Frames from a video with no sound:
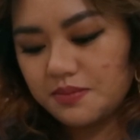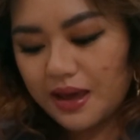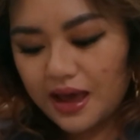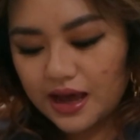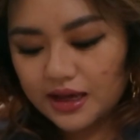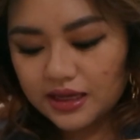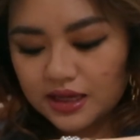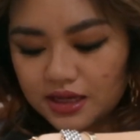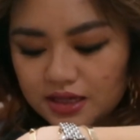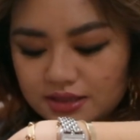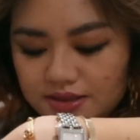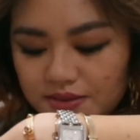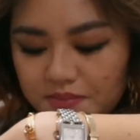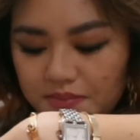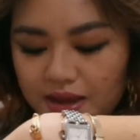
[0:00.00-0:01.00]
bag
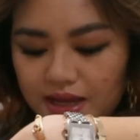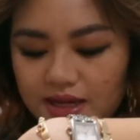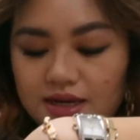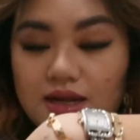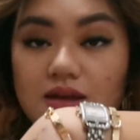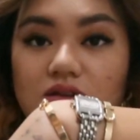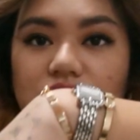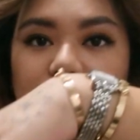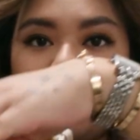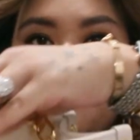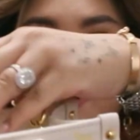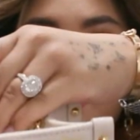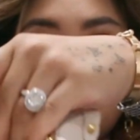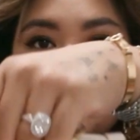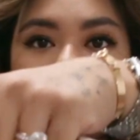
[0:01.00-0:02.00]
is made in
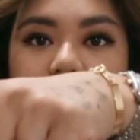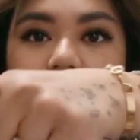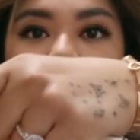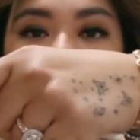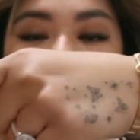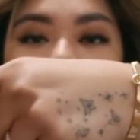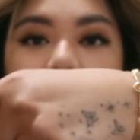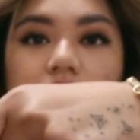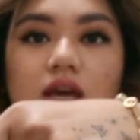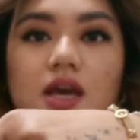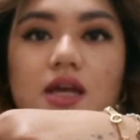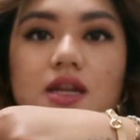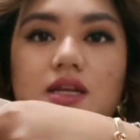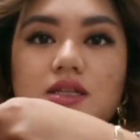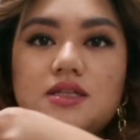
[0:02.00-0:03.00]
France,
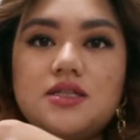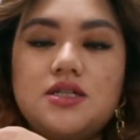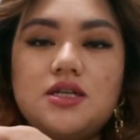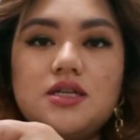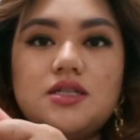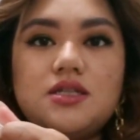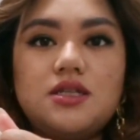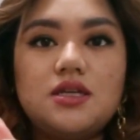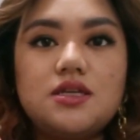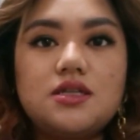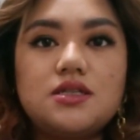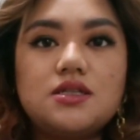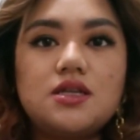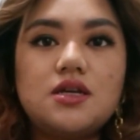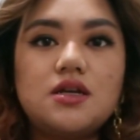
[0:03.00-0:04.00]
and it's just
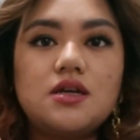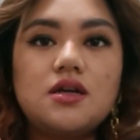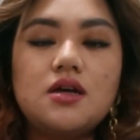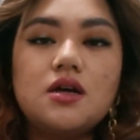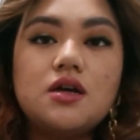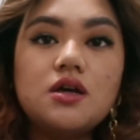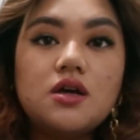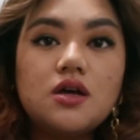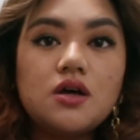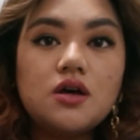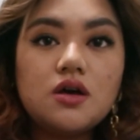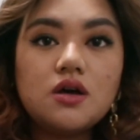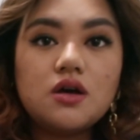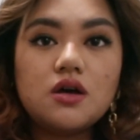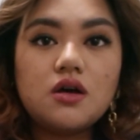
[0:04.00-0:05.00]
this
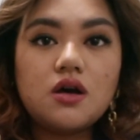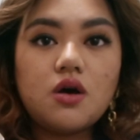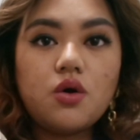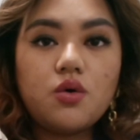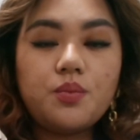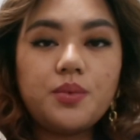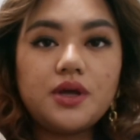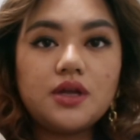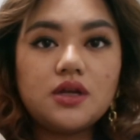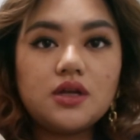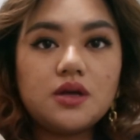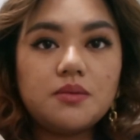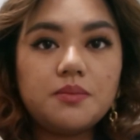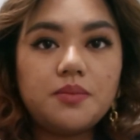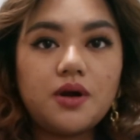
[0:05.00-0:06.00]
open
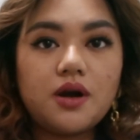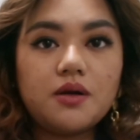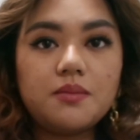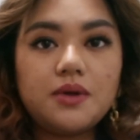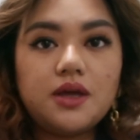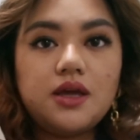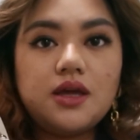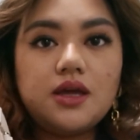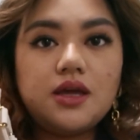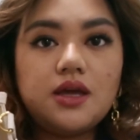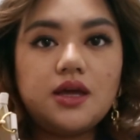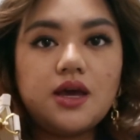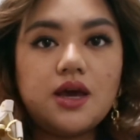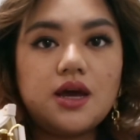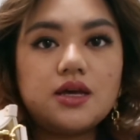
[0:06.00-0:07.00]
compartment.
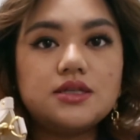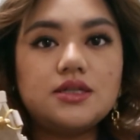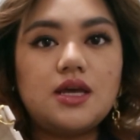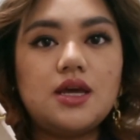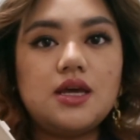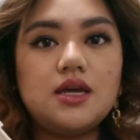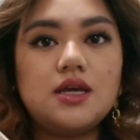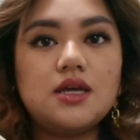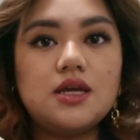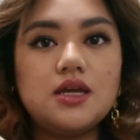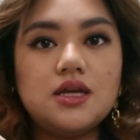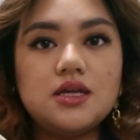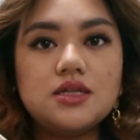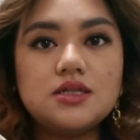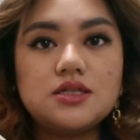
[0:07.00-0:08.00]
It has a
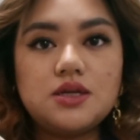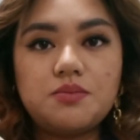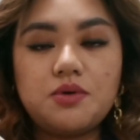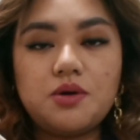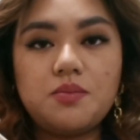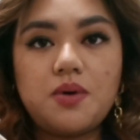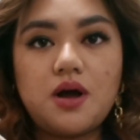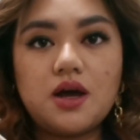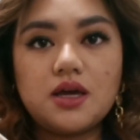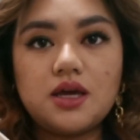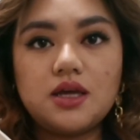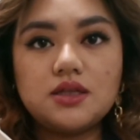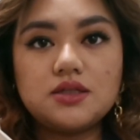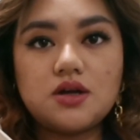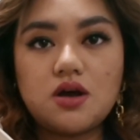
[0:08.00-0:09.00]
zipper
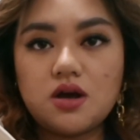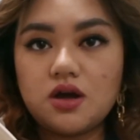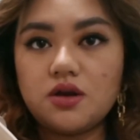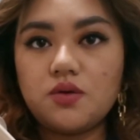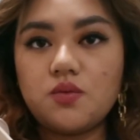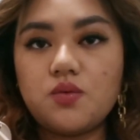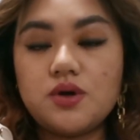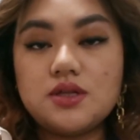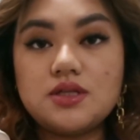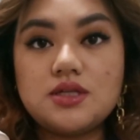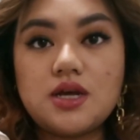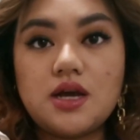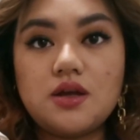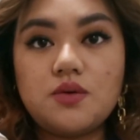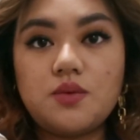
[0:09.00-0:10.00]
pocket on one
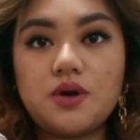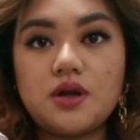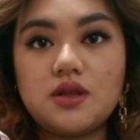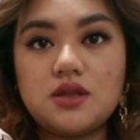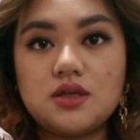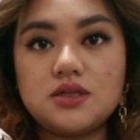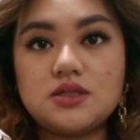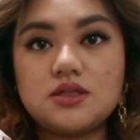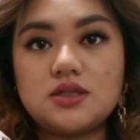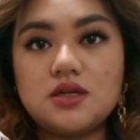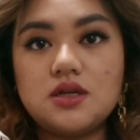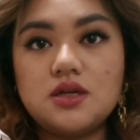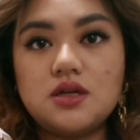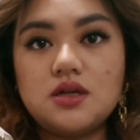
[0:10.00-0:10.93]
side where this